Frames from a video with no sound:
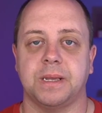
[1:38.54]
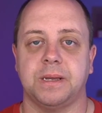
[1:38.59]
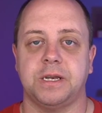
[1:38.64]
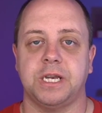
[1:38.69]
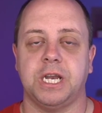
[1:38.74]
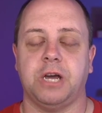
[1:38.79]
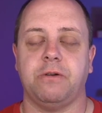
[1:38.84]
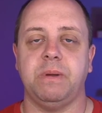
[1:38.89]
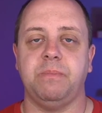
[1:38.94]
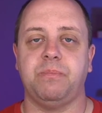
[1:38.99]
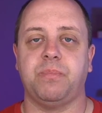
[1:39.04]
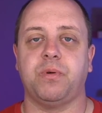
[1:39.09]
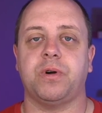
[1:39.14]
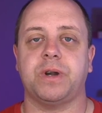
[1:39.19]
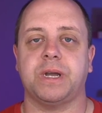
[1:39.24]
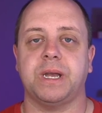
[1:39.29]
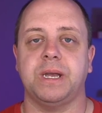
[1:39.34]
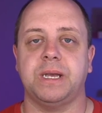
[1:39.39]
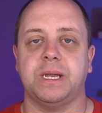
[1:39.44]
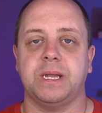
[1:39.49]

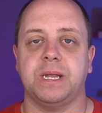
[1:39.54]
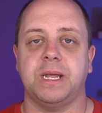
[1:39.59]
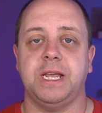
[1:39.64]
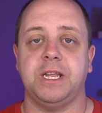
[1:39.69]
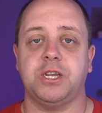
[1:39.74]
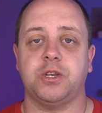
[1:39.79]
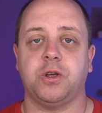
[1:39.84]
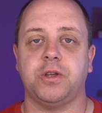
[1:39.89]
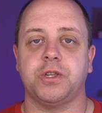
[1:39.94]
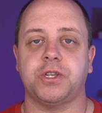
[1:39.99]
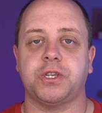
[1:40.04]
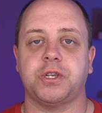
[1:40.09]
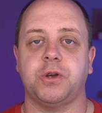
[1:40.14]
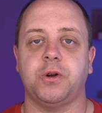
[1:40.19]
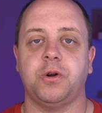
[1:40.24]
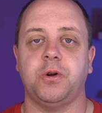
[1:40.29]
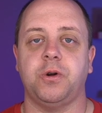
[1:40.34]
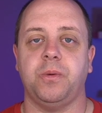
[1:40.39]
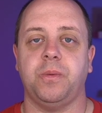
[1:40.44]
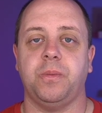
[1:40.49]
important is
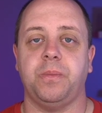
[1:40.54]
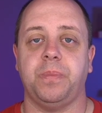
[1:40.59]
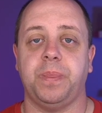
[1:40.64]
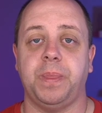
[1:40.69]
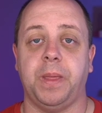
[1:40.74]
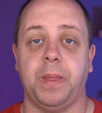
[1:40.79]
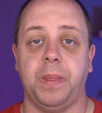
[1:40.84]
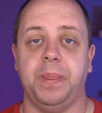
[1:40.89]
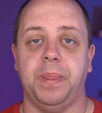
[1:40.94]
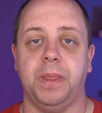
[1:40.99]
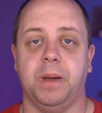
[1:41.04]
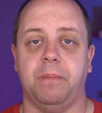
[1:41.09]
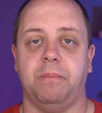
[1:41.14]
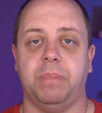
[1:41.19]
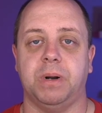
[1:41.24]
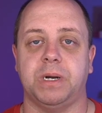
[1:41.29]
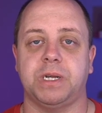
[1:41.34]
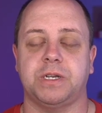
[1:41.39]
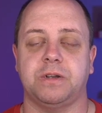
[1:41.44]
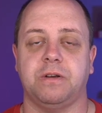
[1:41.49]
also the
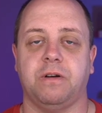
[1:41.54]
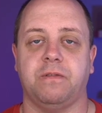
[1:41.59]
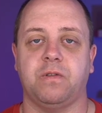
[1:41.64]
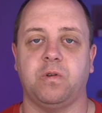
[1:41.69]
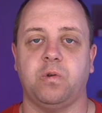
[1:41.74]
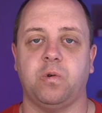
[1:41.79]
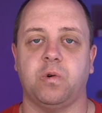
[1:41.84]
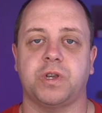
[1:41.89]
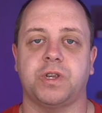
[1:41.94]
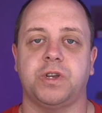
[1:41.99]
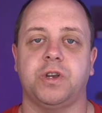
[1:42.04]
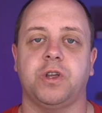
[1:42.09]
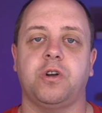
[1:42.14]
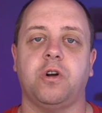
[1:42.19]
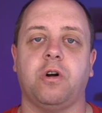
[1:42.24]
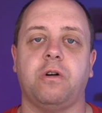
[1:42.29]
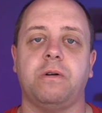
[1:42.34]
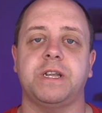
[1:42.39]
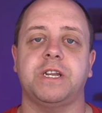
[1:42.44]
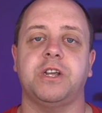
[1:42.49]
numbers, of course. The
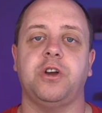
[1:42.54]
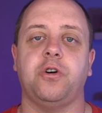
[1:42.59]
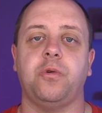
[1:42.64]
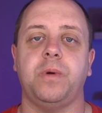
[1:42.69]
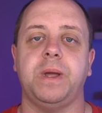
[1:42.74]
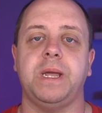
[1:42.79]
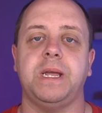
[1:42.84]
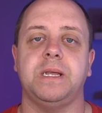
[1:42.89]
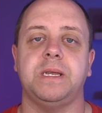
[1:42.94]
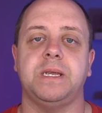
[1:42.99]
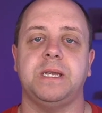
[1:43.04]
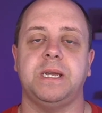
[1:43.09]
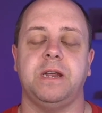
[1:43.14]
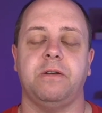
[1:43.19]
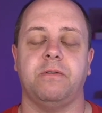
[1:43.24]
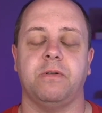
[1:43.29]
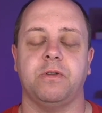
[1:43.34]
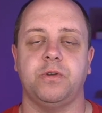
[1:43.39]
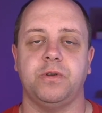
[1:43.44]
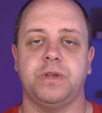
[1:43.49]
car is going
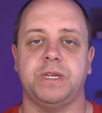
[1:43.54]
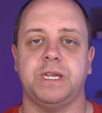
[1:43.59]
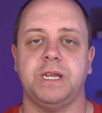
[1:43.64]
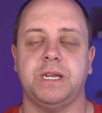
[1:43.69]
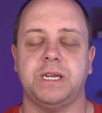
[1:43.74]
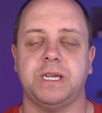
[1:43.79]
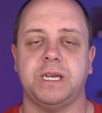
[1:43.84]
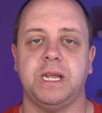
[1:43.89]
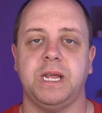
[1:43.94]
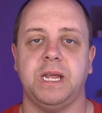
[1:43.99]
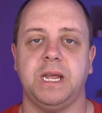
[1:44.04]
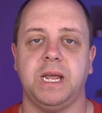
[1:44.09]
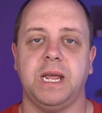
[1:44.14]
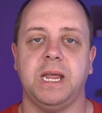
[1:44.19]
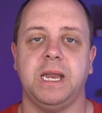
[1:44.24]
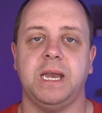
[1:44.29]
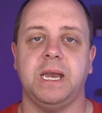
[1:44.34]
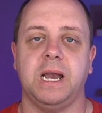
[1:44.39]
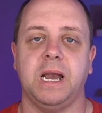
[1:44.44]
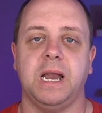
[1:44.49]
0 to 60
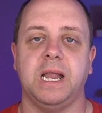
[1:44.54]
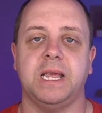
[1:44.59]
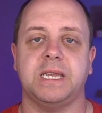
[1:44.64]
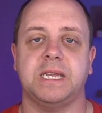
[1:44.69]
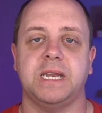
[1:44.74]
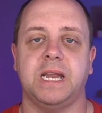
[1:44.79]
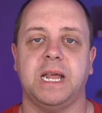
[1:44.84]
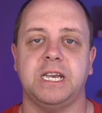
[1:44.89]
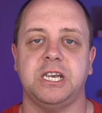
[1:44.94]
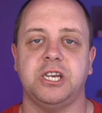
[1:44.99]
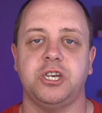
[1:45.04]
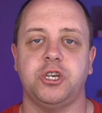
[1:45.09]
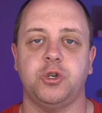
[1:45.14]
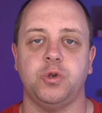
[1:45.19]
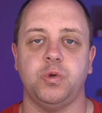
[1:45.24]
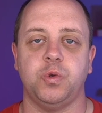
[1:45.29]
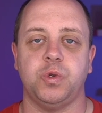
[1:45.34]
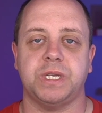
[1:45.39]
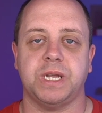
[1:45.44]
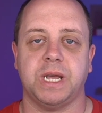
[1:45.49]
in less than
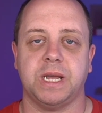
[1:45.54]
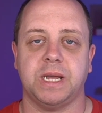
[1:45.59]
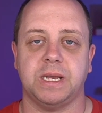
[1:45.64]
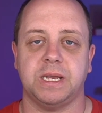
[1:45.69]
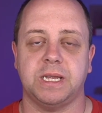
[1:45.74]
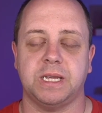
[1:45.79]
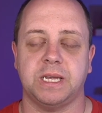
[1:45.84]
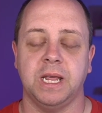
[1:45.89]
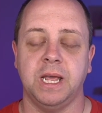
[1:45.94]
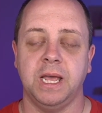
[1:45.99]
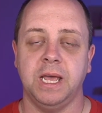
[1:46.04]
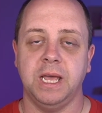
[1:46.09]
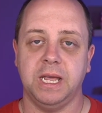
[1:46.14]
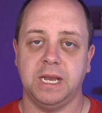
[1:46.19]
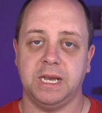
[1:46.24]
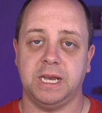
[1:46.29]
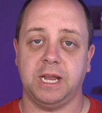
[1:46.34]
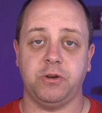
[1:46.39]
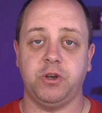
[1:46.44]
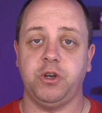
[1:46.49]
2 seconds.
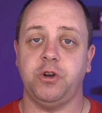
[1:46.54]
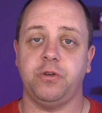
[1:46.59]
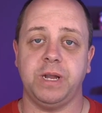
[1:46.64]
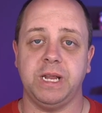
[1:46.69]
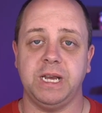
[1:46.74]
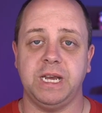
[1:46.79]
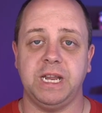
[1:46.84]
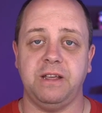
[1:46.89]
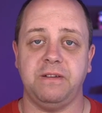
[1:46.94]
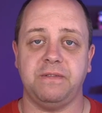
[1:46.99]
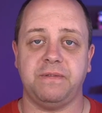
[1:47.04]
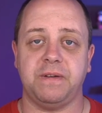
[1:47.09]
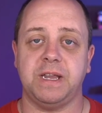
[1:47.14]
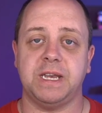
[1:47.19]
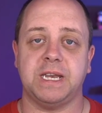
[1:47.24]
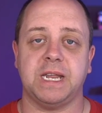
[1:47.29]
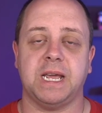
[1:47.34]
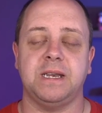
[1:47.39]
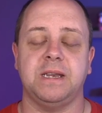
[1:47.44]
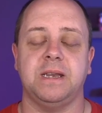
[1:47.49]
Now during the
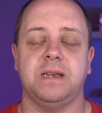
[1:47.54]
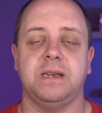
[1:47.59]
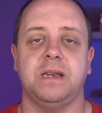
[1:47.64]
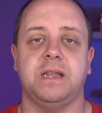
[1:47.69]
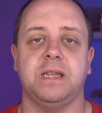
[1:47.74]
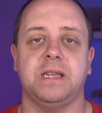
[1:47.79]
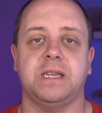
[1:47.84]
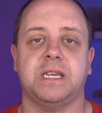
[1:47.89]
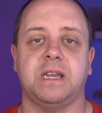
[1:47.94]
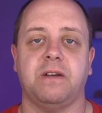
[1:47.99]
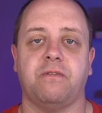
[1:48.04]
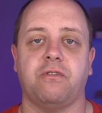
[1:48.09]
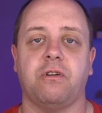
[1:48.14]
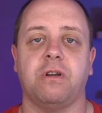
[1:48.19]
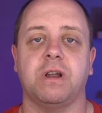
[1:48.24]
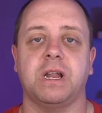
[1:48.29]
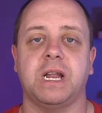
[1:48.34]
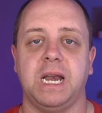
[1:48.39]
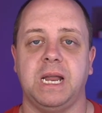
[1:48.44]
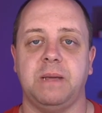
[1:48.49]
event and the
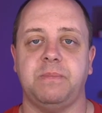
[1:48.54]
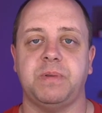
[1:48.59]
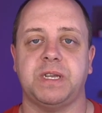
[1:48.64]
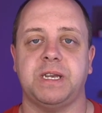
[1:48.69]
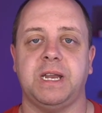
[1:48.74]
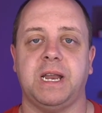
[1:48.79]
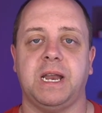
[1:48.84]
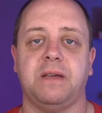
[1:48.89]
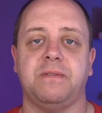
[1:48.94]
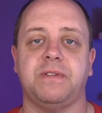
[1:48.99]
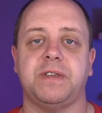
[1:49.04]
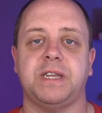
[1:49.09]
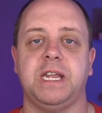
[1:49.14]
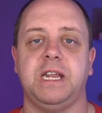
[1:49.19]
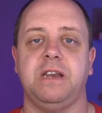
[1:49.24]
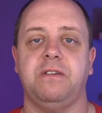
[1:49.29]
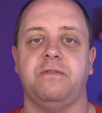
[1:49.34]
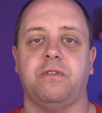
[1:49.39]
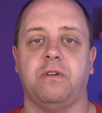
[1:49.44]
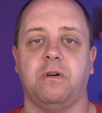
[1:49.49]
several clips that I've
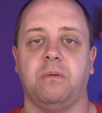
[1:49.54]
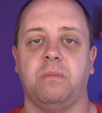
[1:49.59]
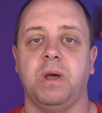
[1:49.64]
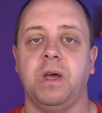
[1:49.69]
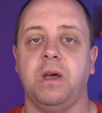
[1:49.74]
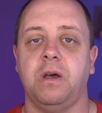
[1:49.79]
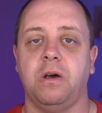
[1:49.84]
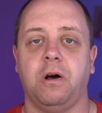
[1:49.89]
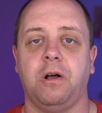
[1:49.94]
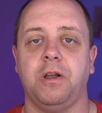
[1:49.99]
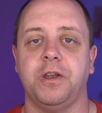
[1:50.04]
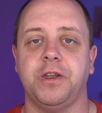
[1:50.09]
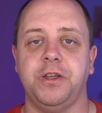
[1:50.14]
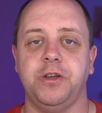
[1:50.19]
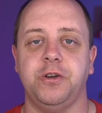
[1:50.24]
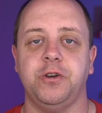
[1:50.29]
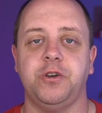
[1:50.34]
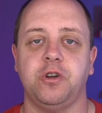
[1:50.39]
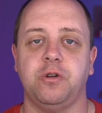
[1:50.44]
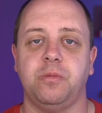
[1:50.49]
seen from all the
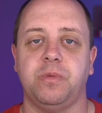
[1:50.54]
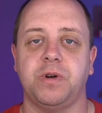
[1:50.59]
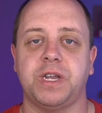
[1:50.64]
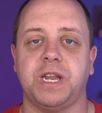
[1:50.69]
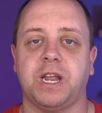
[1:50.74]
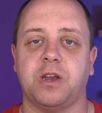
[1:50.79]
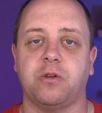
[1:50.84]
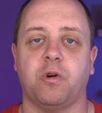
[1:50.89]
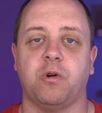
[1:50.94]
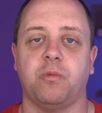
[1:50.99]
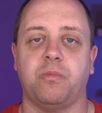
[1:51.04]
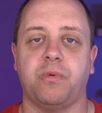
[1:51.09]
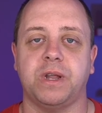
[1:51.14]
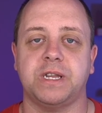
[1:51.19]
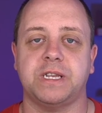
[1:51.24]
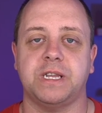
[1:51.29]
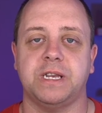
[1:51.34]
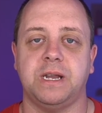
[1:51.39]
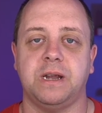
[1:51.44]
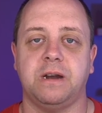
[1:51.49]
YouTubers that were
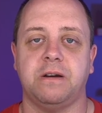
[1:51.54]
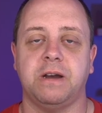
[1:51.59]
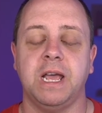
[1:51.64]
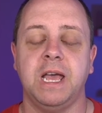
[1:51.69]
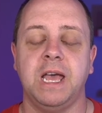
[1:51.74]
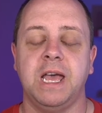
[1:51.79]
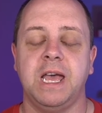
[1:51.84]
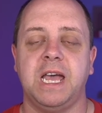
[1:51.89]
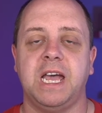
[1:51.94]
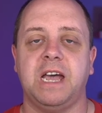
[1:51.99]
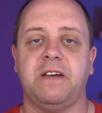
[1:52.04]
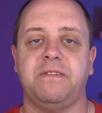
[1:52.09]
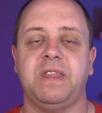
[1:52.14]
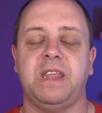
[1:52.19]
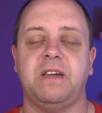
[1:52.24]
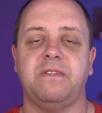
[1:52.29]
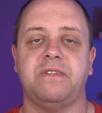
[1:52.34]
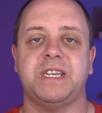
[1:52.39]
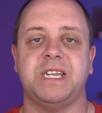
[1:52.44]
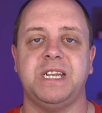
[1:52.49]
present there, I've
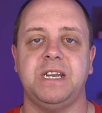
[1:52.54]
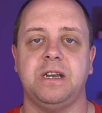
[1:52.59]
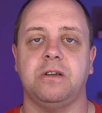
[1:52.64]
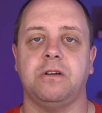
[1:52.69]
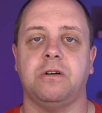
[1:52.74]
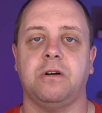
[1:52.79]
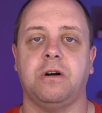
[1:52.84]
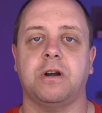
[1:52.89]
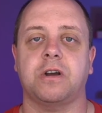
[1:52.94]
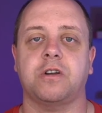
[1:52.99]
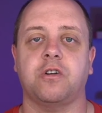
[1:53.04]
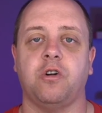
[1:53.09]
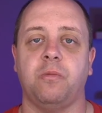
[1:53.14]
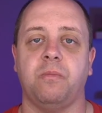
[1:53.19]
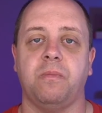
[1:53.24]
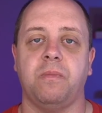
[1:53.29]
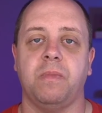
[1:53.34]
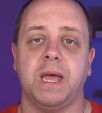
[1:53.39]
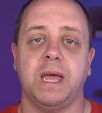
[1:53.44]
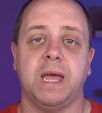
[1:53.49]
never seen a car
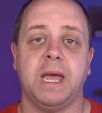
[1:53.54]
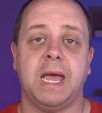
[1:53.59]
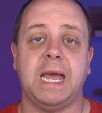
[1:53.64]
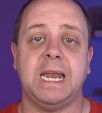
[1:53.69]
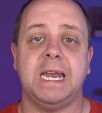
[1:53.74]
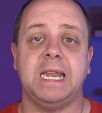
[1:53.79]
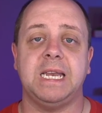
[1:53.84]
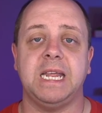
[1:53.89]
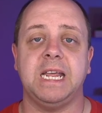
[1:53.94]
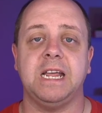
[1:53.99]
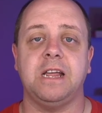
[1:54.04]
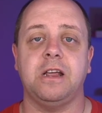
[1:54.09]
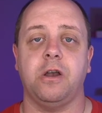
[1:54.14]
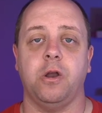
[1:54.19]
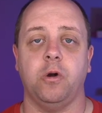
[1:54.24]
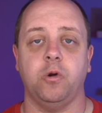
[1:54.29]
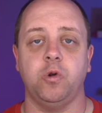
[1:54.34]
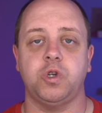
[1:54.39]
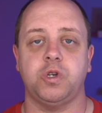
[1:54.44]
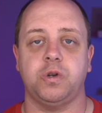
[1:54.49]
come anything
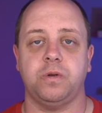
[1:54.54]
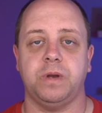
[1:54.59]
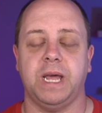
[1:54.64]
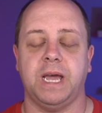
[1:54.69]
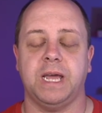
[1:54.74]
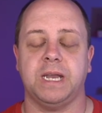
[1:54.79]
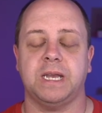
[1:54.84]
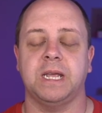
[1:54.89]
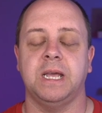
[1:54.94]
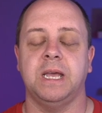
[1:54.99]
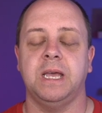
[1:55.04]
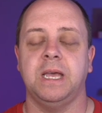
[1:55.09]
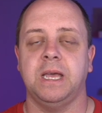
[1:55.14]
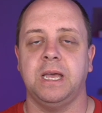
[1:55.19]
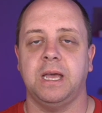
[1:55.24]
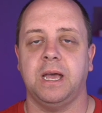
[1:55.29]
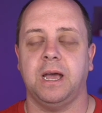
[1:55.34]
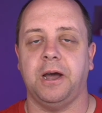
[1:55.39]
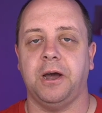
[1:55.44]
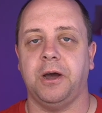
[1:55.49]
close to that.
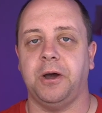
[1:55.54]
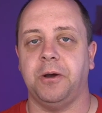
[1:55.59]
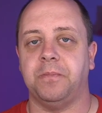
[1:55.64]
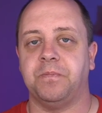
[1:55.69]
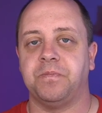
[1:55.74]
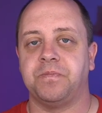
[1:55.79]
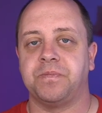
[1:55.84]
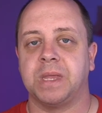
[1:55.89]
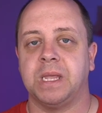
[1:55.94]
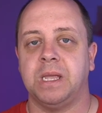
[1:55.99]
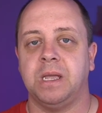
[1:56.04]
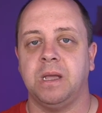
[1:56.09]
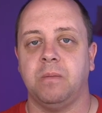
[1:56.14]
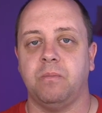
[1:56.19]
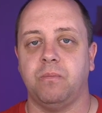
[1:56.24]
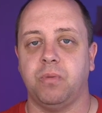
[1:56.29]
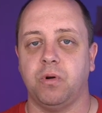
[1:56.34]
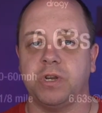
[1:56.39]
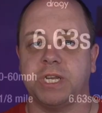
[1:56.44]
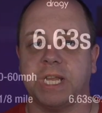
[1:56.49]
Brooks